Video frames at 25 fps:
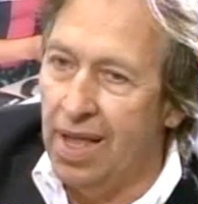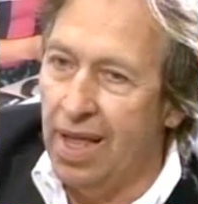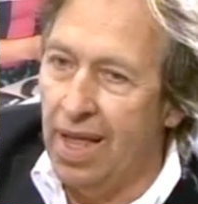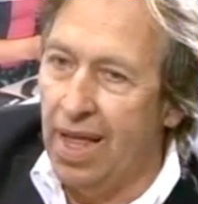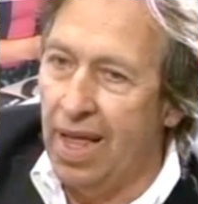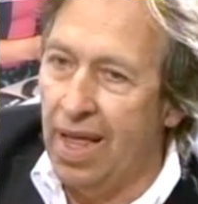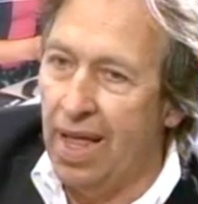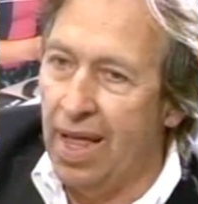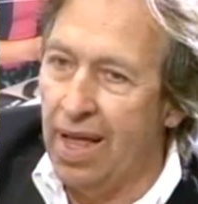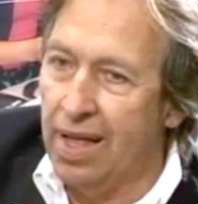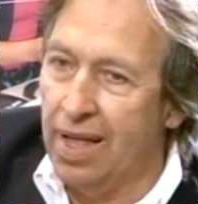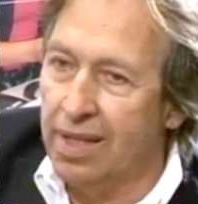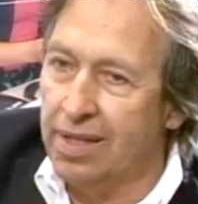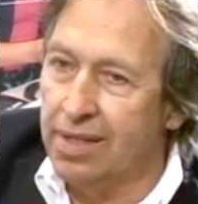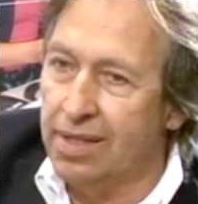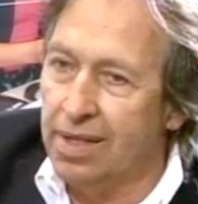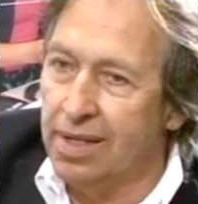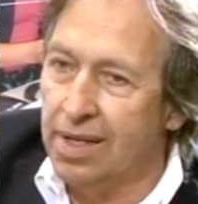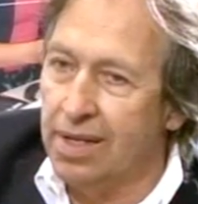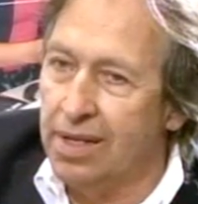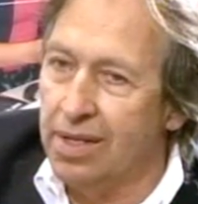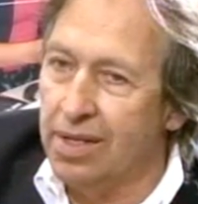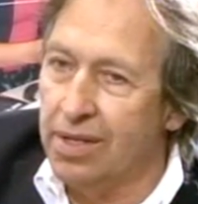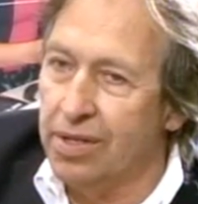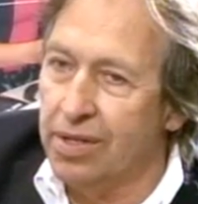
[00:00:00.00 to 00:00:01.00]
And
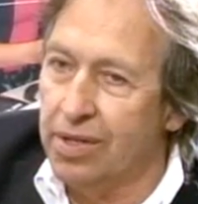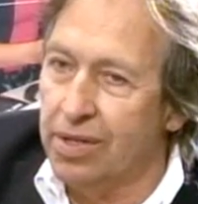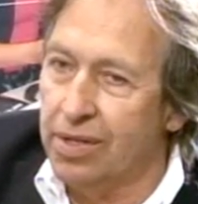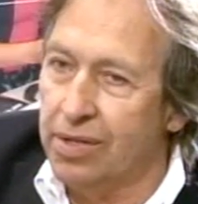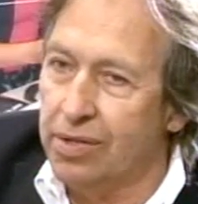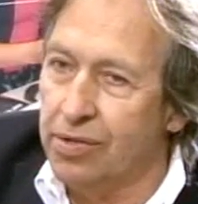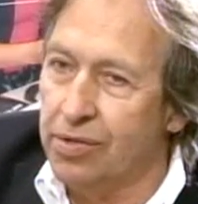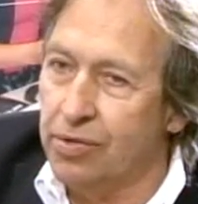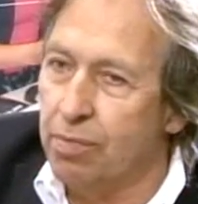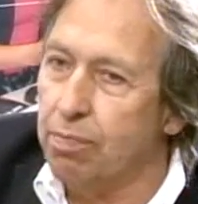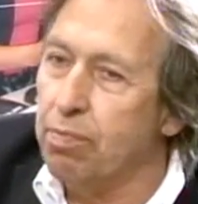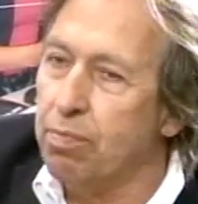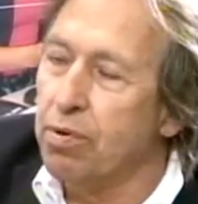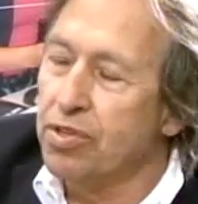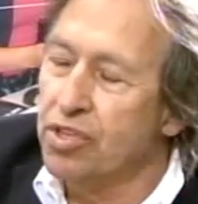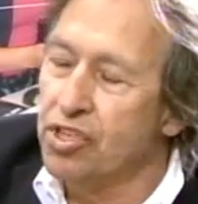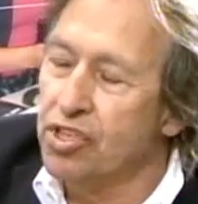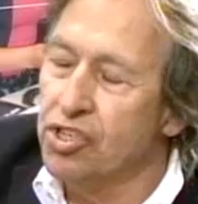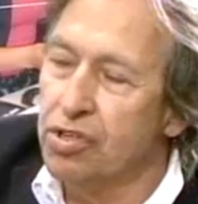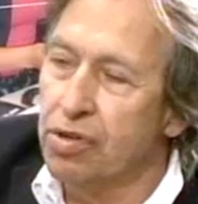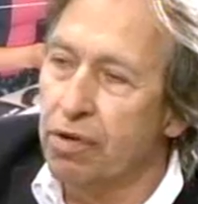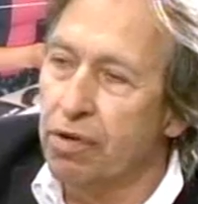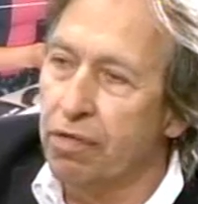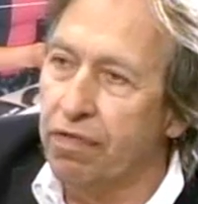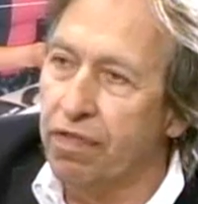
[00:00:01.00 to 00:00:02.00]
the
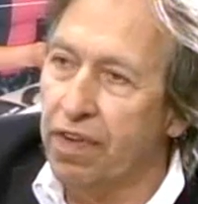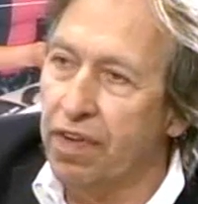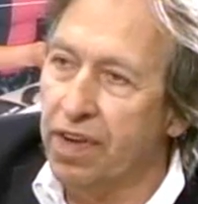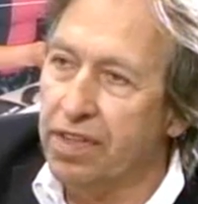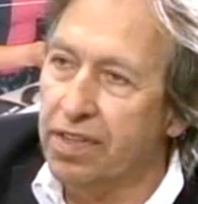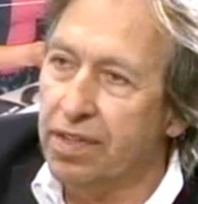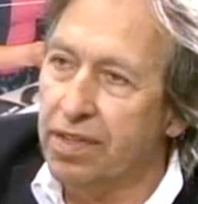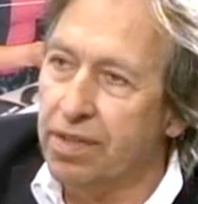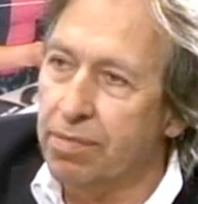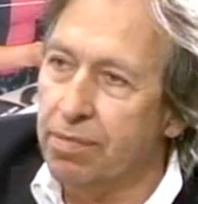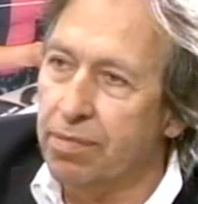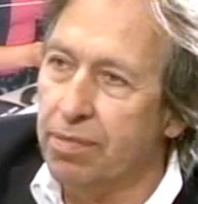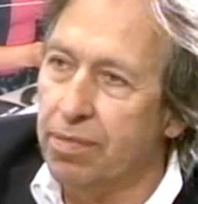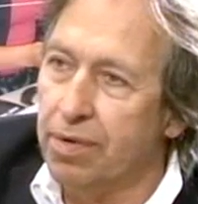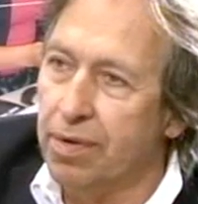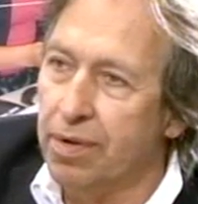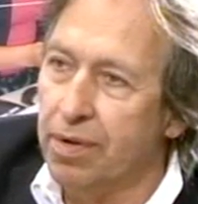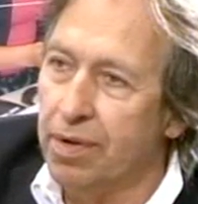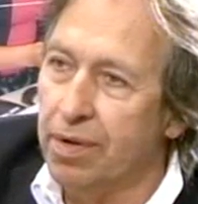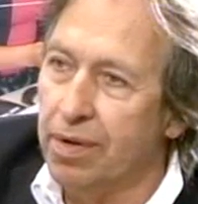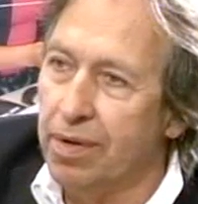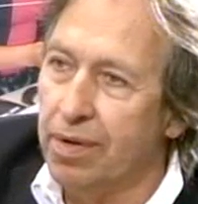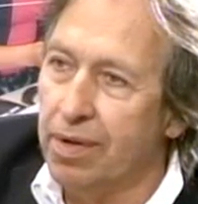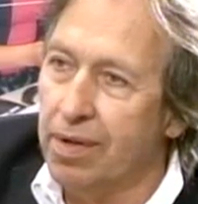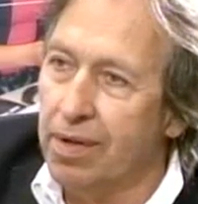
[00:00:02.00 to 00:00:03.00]
position of victim,
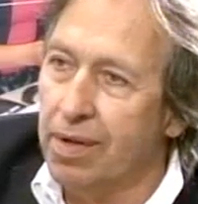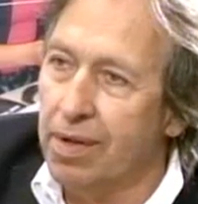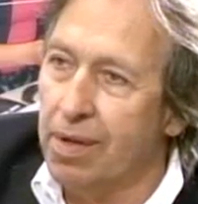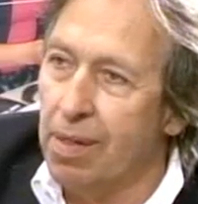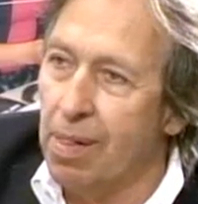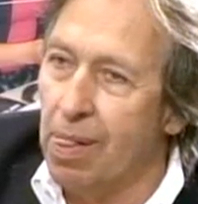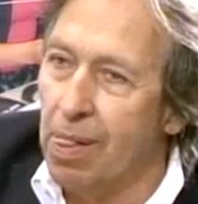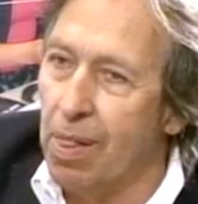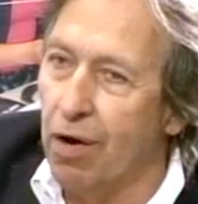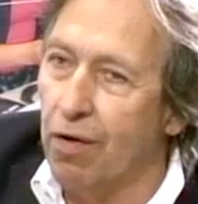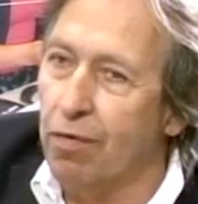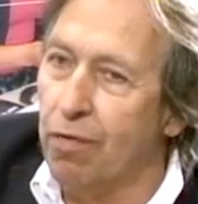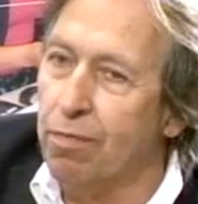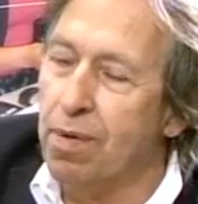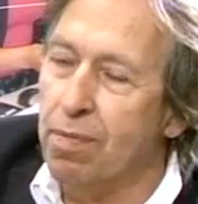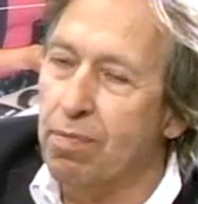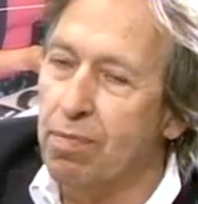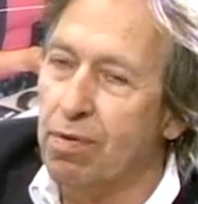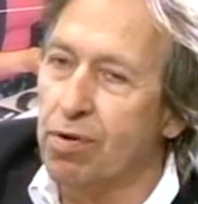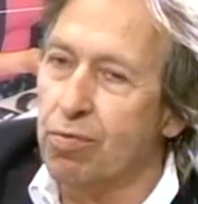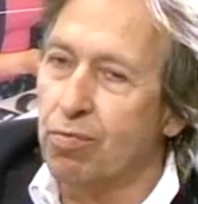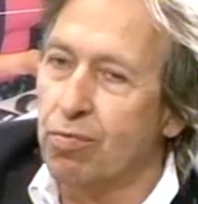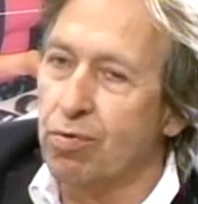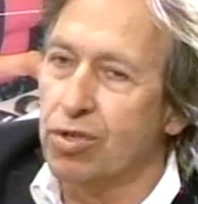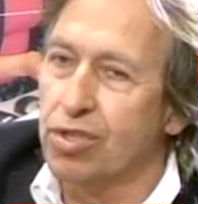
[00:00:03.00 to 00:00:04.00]
of people
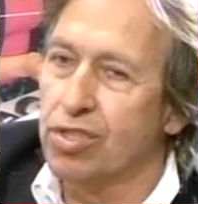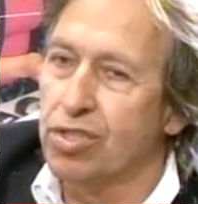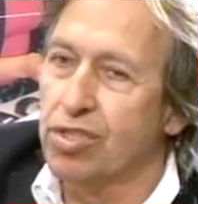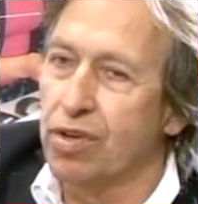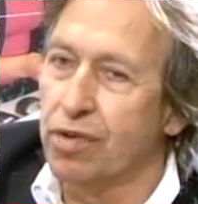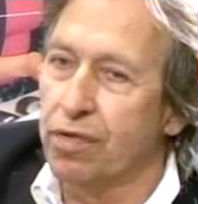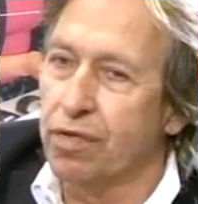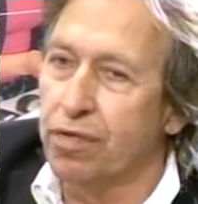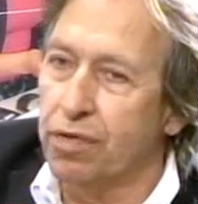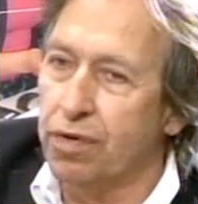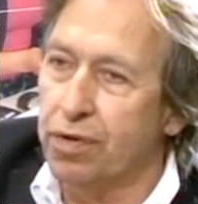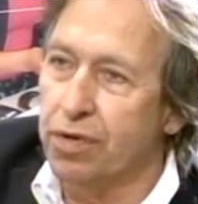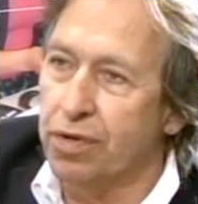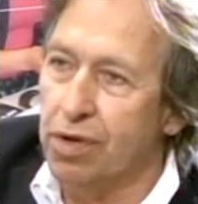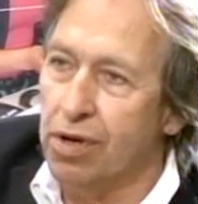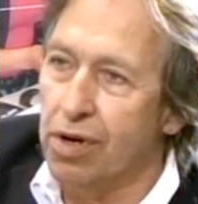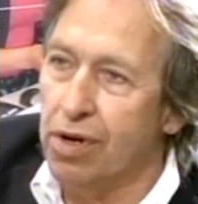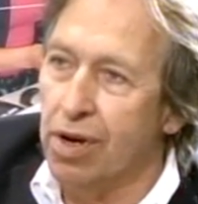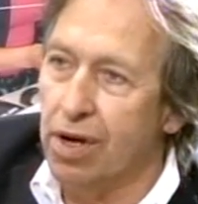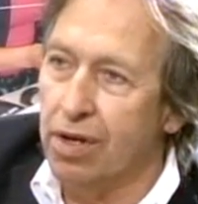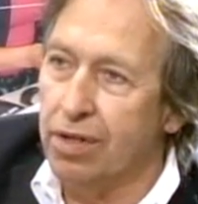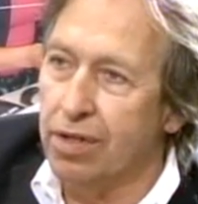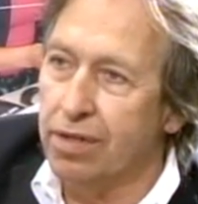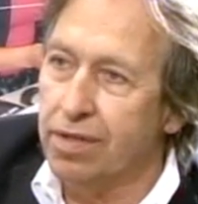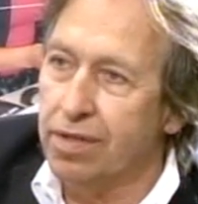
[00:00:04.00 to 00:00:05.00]
who suffered a
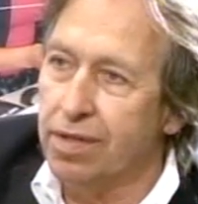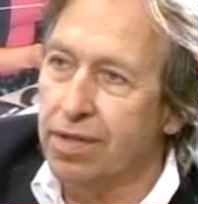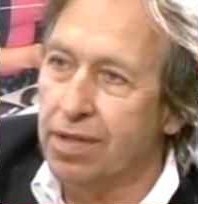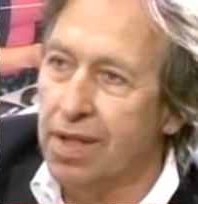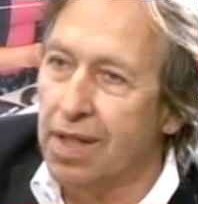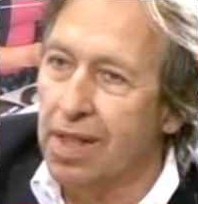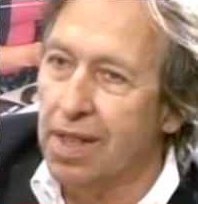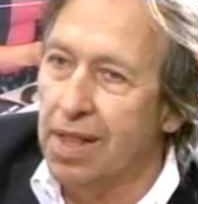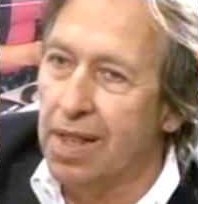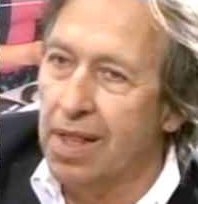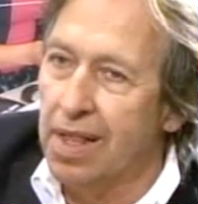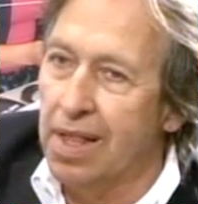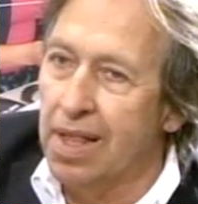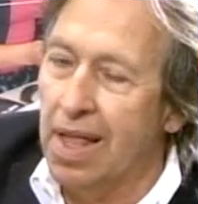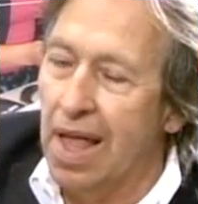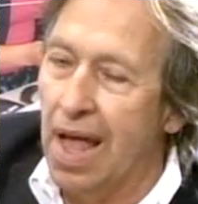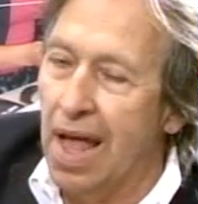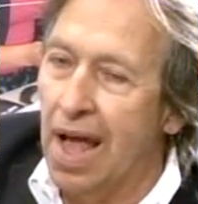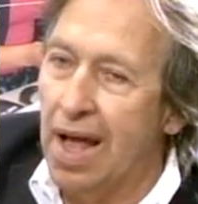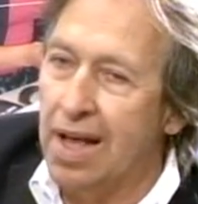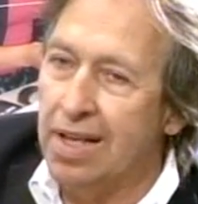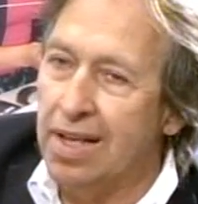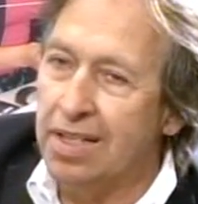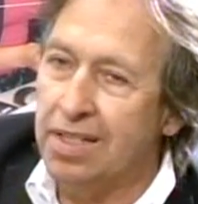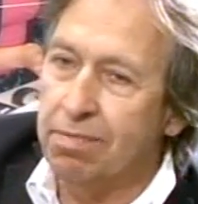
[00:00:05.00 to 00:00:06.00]
lot,
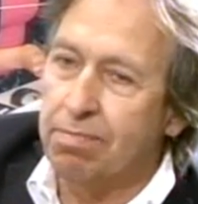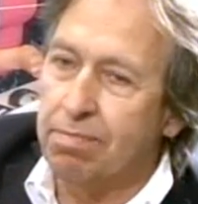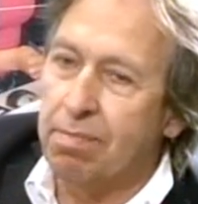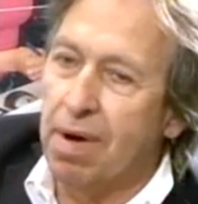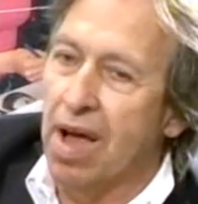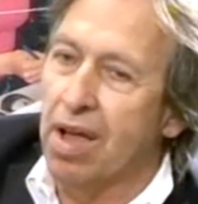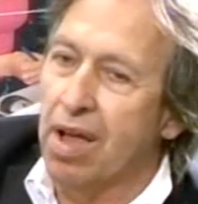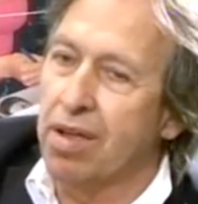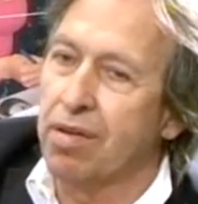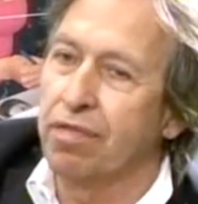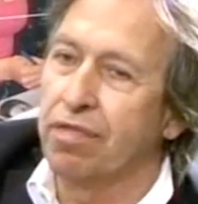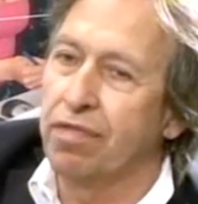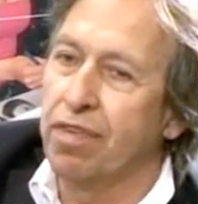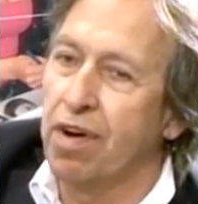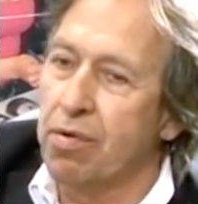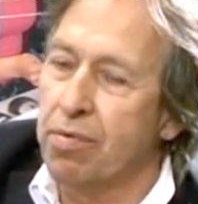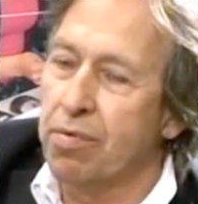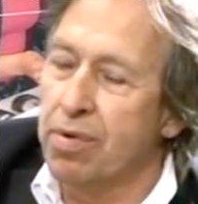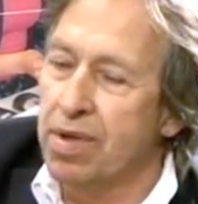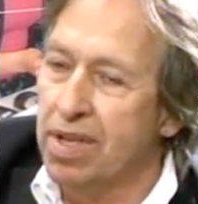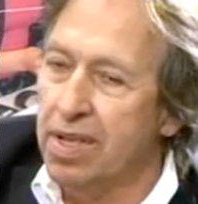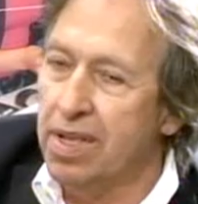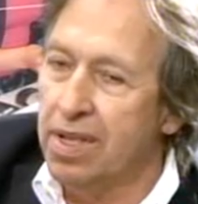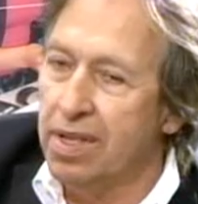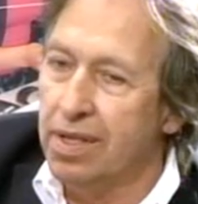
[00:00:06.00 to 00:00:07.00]
has by a
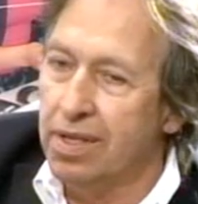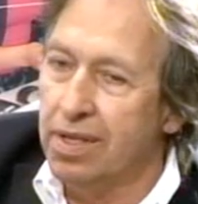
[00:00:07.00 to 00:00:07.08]
very